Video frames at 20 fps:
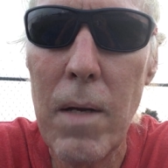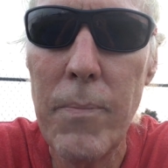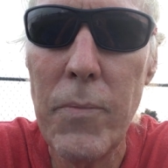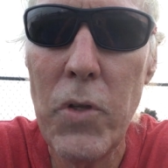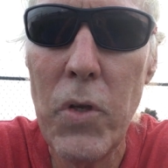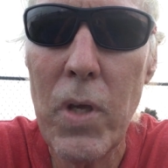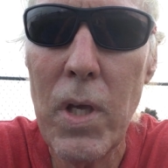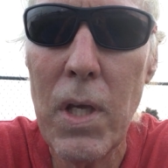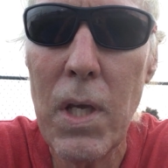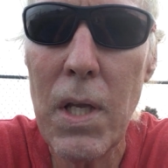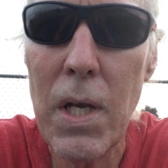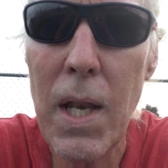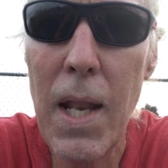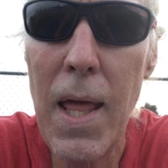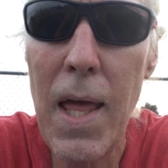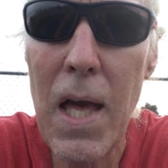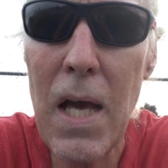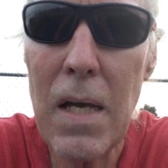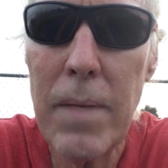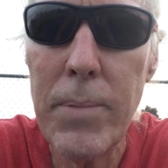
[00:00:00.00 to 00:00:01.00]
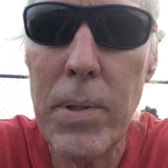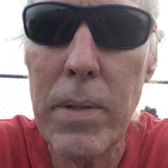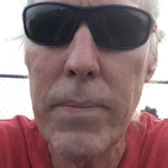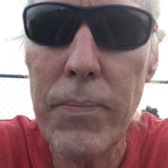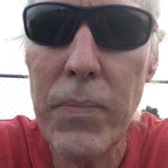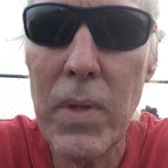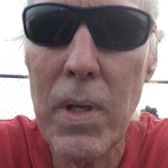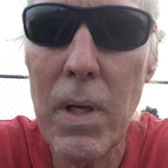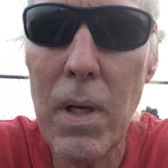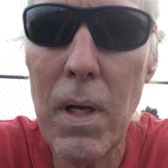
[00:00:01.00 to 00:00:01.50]
you can get an app
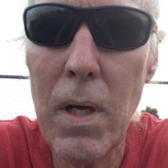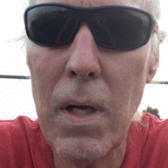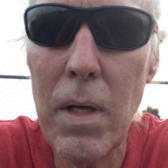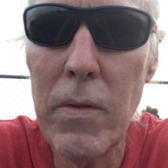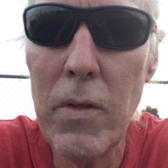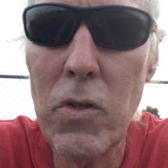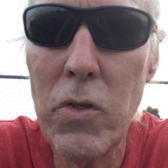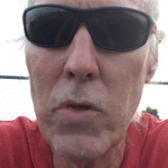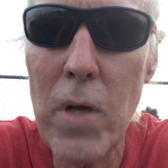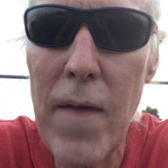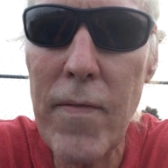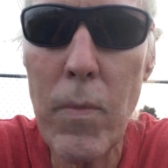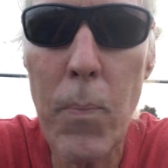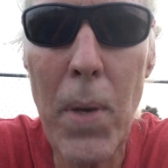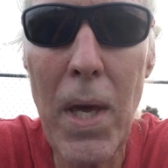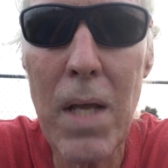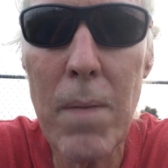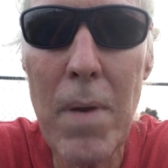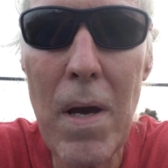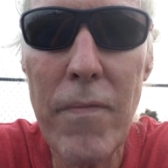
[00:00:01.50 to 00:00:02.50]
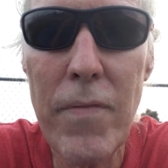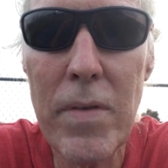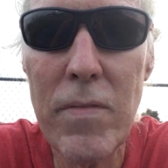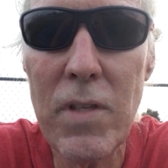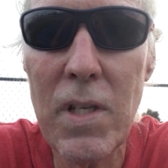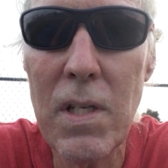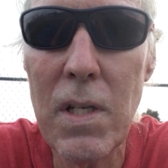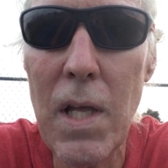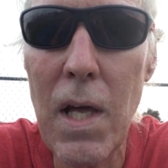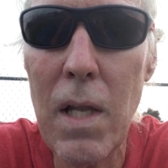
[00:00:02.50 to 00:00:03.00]
that you have to pay about
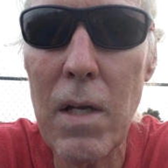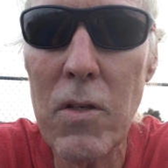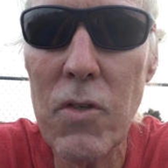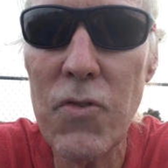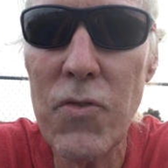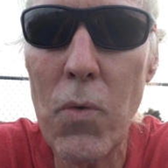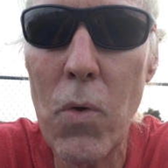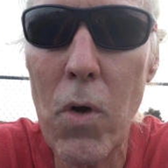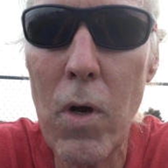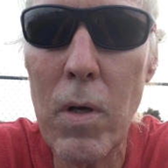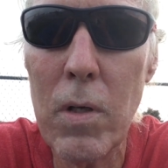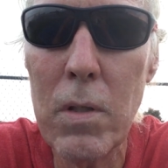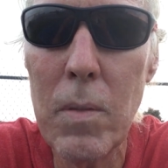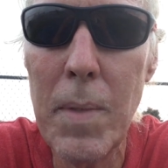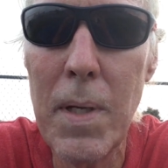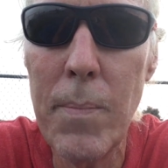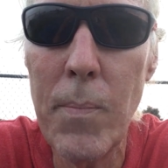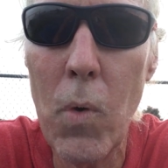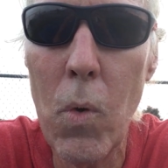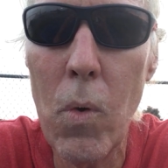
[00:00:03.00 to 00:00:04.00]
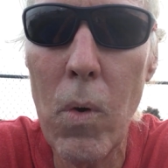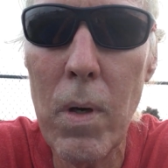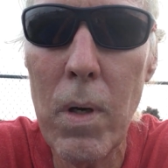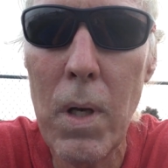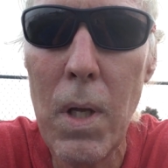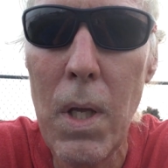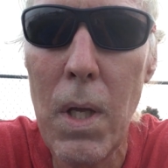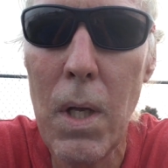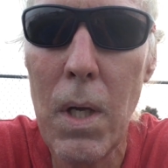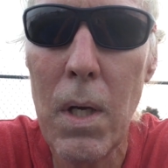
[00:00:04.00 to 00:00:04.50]
$15 for, or a little bit
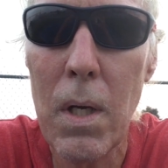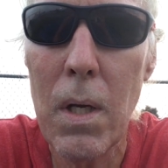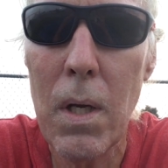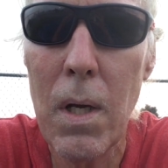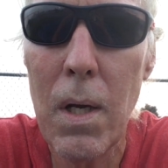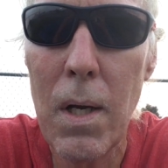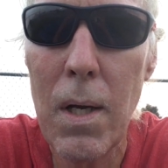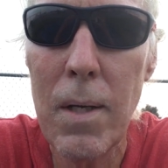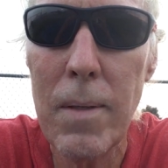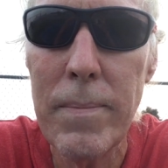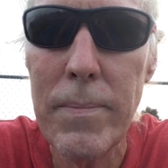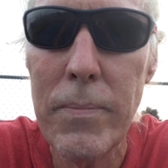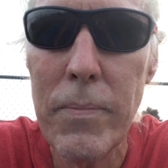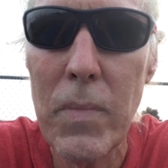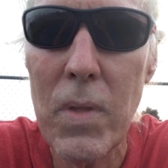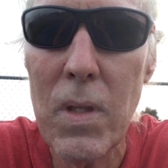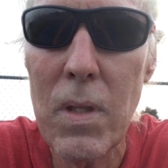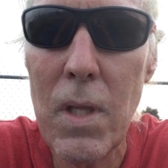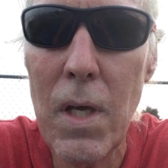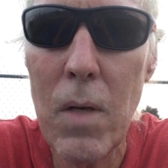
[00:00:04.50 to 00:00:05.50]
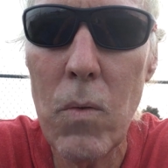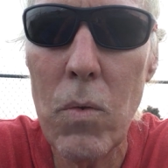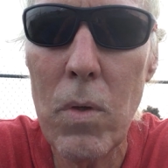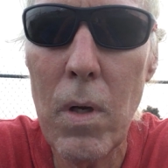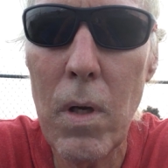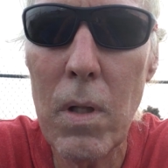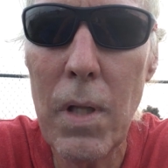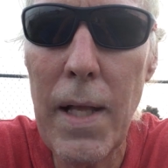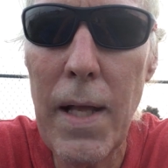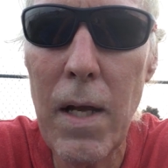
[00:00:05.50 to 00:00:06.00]
more, that
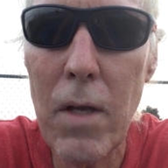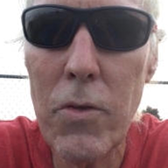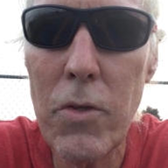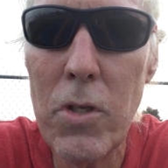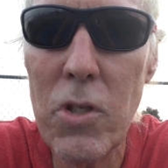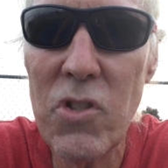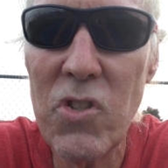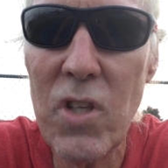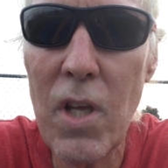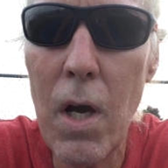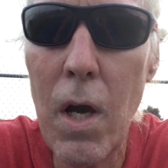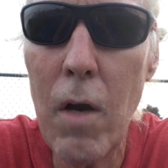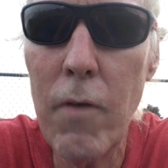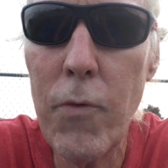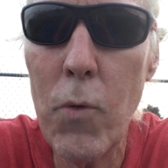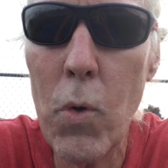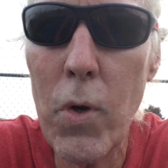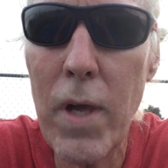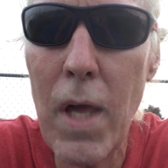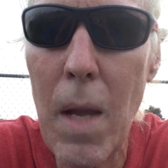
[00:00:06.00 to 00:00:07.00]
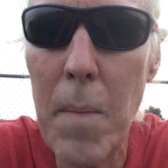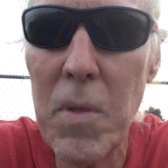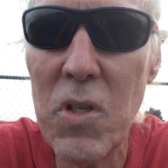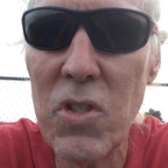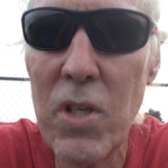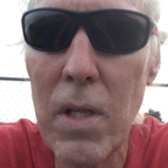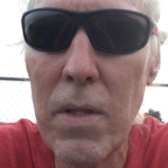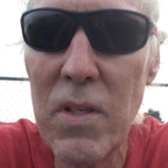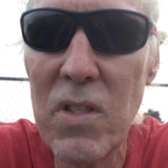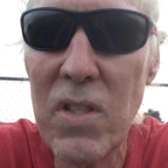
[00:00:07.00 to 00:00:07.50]
will allow you to see all four
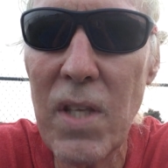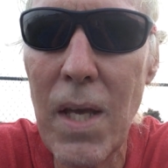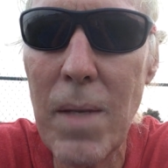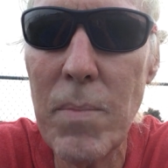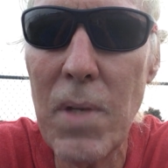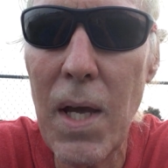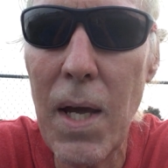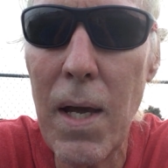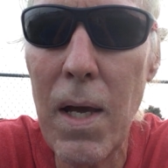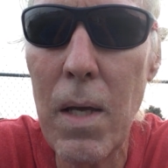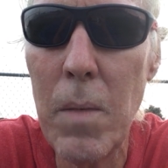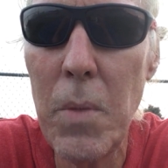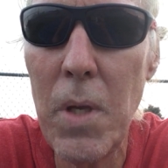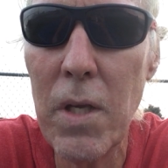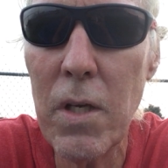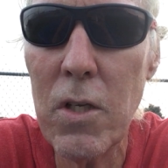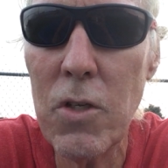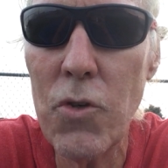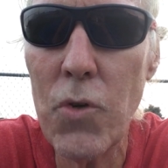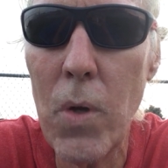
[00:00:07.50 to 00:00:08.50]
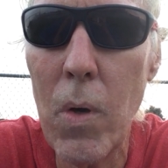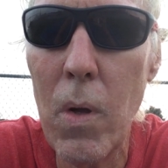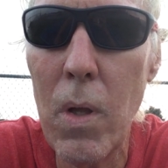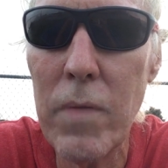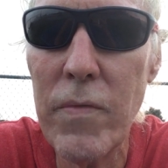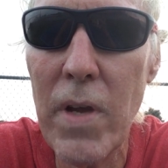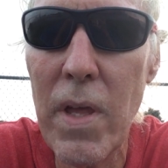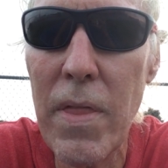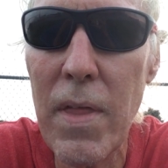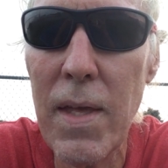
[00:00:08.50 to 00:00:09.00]
cameras at the same time and control
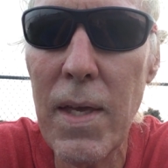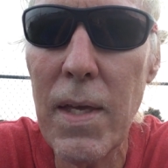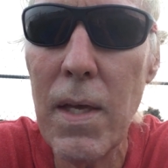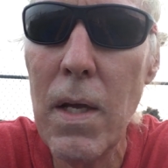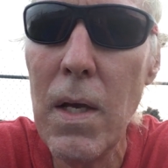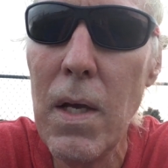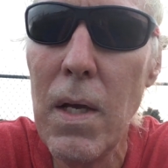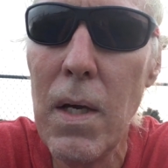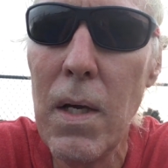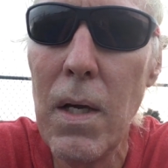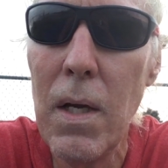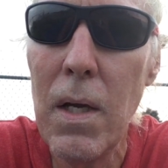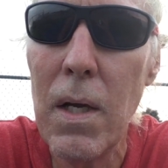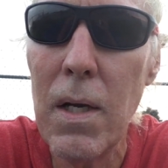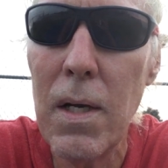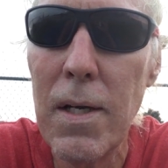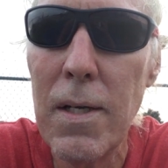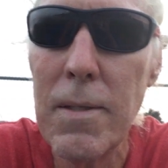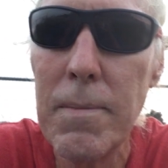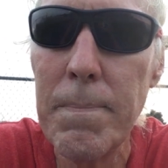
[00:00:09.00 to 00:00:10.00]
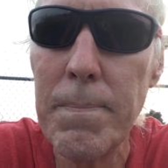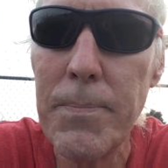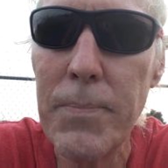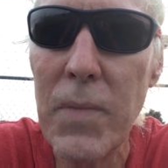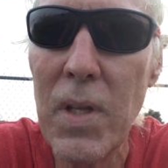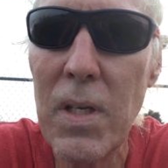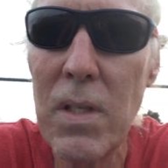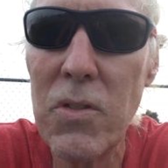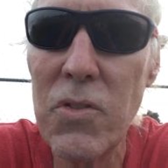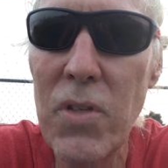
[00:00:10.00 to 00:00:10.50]
everything.
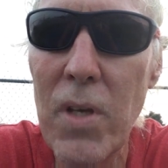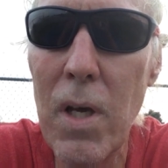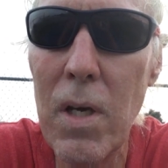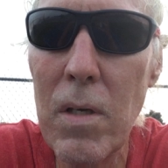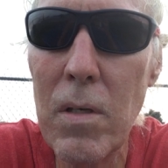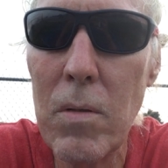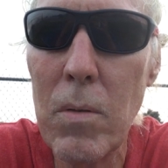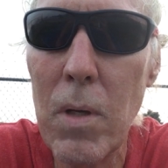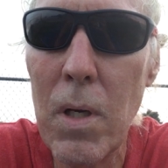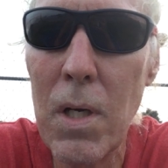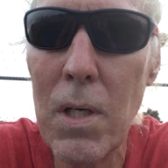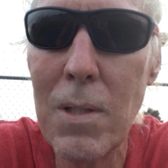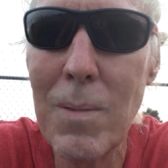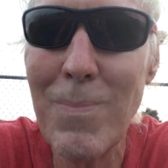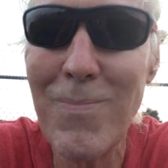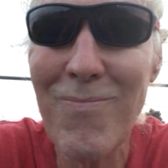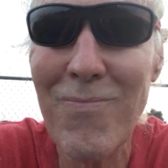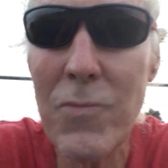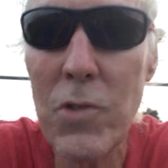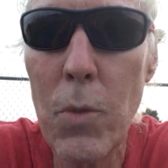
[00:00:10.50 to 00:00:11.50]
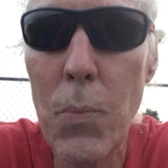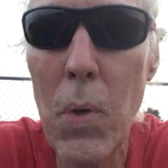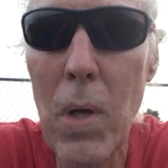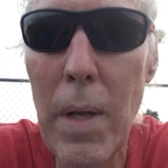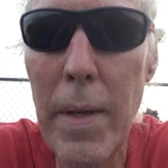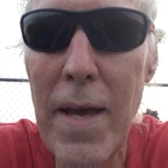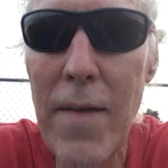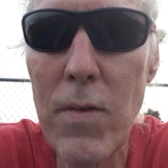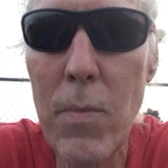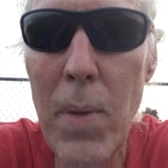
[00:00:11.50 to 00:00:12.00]
You'll
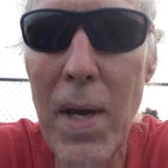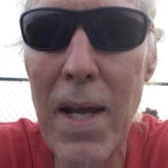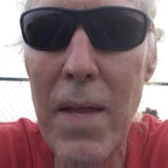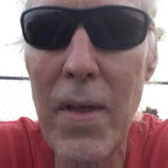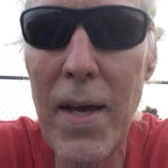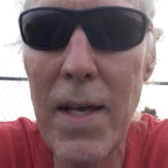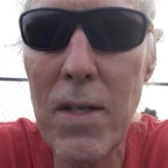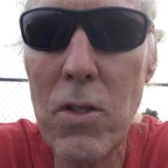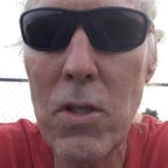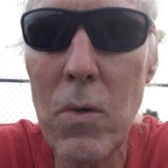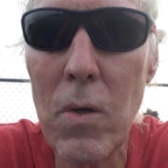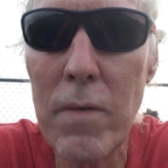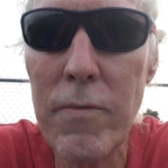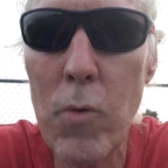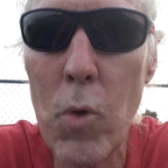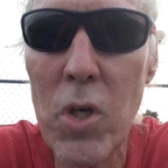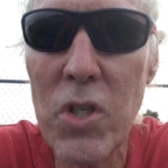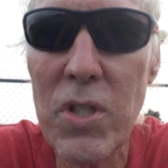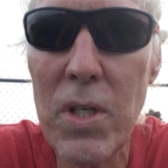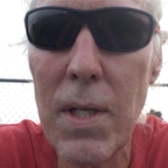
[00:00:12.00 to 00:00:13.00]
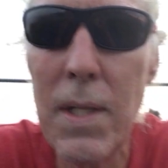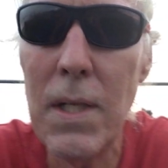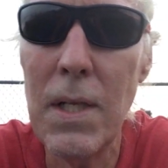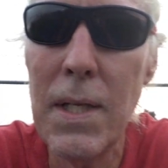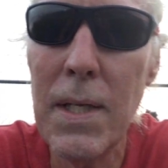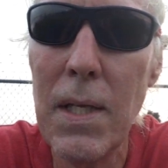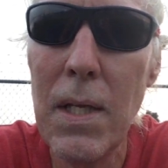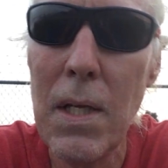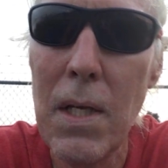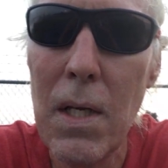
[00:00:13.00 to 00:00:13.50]
probably have to pay that too,
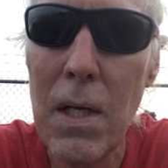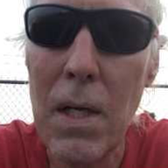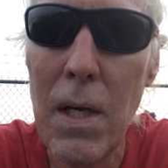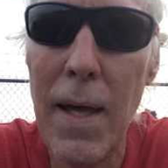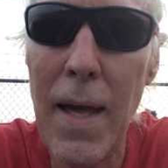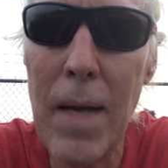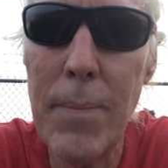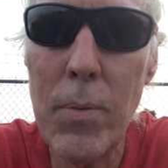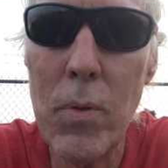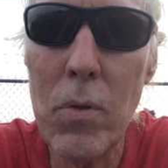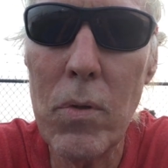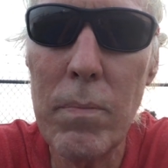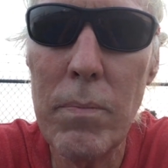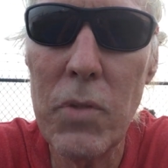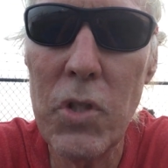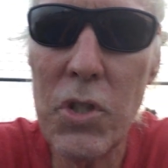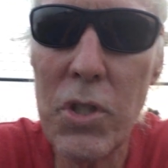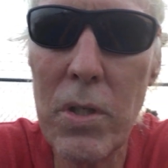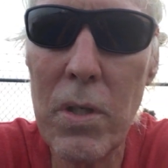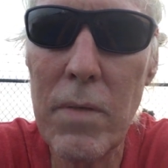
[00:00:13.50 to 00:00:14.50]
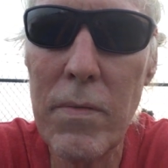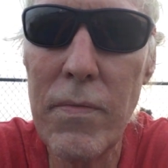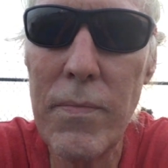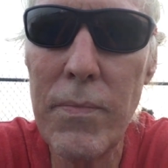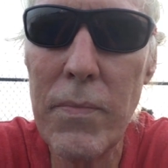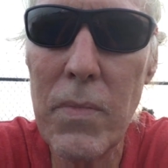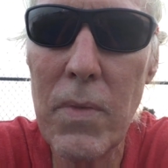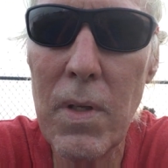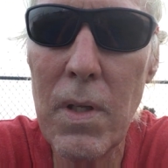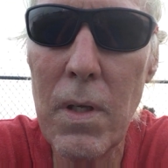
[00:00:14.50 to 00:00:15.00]
unfortunately. Apple should have
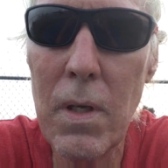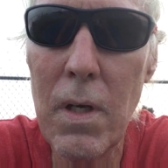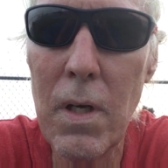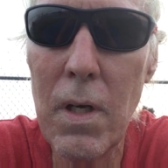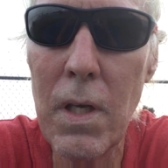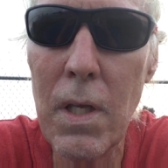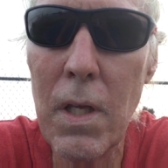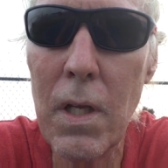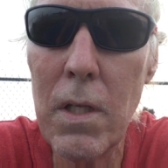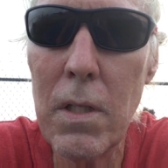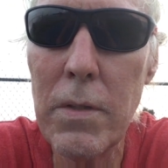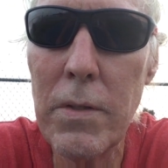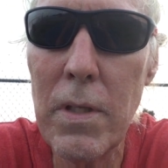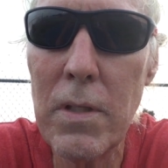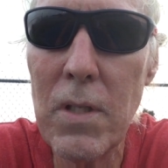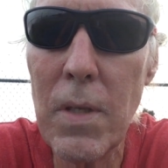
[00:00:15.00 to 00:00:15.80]
included